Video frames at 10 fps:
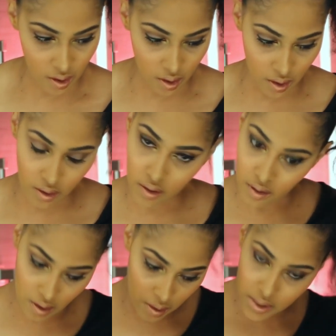
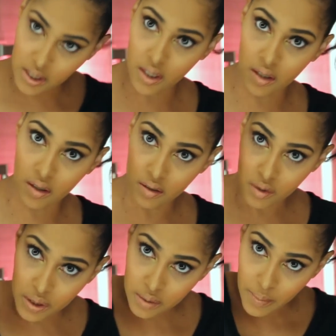I'm just gonna
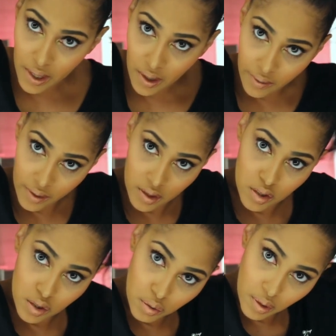twist my hair
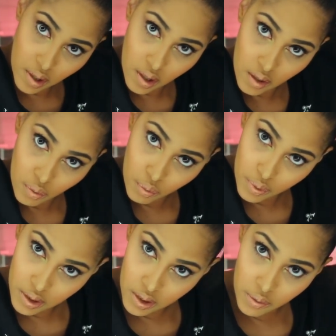into a
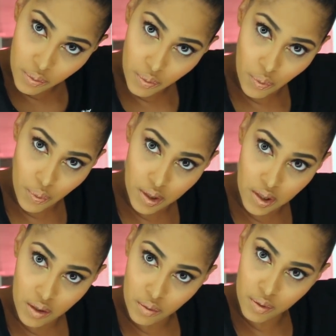really,
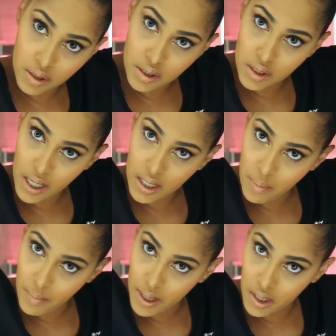really, really tiny
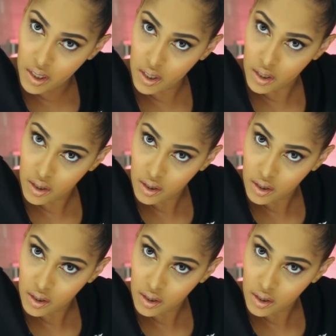bun.